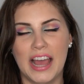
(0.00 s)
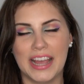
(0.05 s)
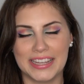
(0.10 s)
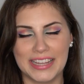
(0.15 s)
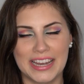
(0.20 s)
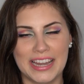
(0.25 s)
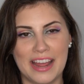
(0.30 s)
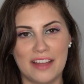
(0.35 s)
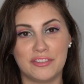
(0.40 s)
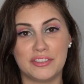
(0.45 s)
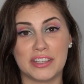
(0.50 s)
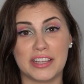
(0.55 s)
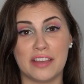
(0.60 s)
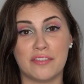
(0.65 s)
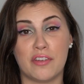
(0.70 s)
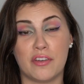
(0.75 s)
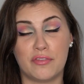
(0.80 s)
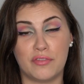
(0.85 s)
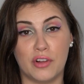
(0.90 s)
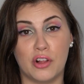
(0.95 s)
Again, I have to
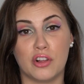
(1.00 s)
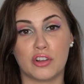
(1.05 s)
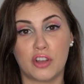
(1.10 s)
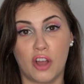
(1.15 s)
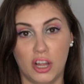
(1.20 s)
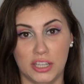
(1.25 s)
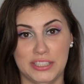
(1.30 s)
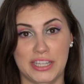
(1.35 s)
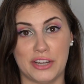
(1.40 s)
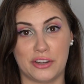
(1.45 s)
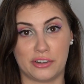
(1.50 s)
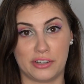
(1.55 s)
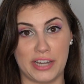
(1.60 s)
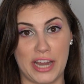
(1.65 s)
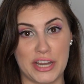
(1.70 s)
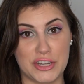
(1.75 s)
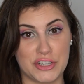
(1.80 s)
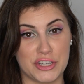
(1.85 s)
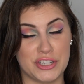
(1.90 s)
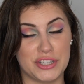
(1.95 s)
give a full content
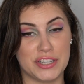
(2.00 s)
creation